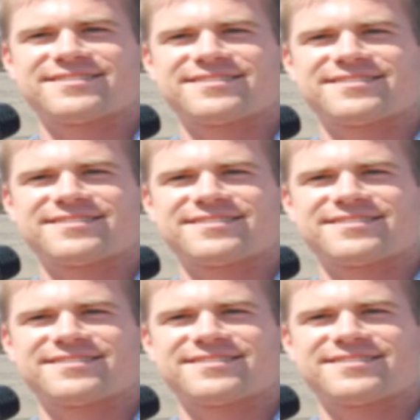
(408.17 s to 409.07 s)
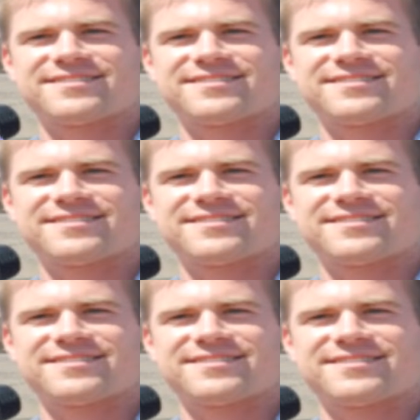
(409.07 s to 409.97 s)

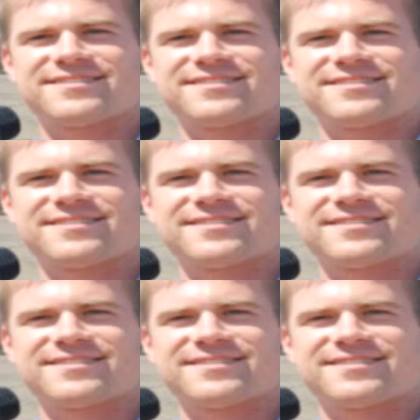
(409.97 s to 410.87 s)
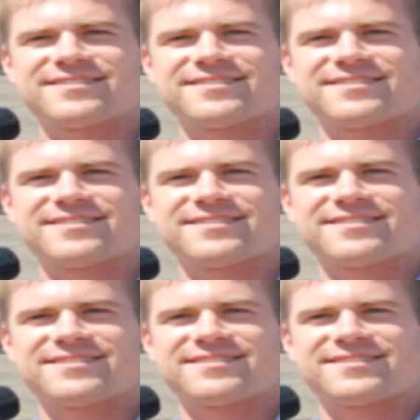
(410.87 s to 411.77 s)

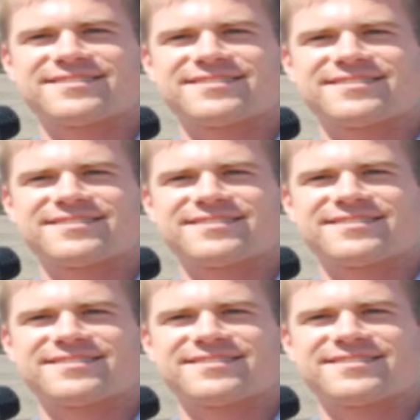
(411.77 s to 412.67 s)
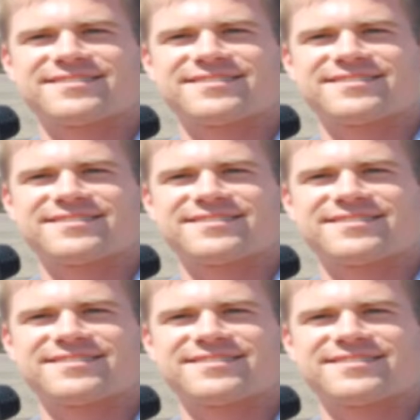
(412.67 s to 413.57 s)

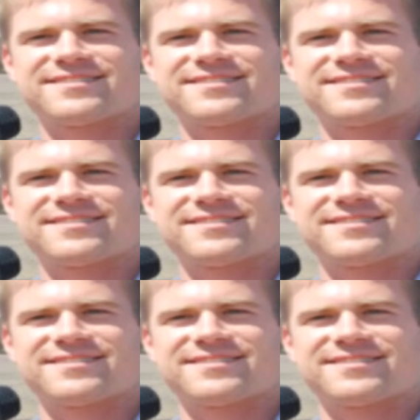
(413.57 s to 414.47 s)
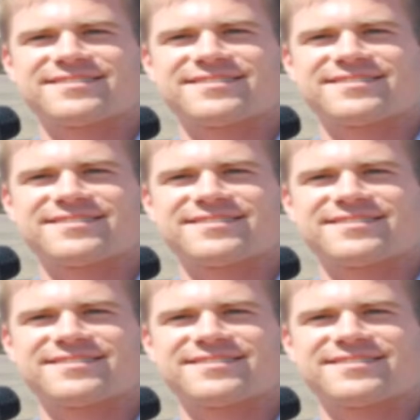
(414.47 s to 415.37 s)

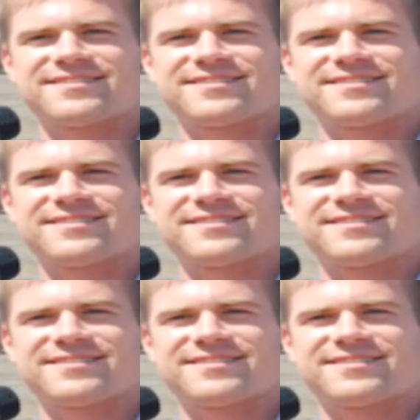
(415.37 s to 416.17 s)
[no speech]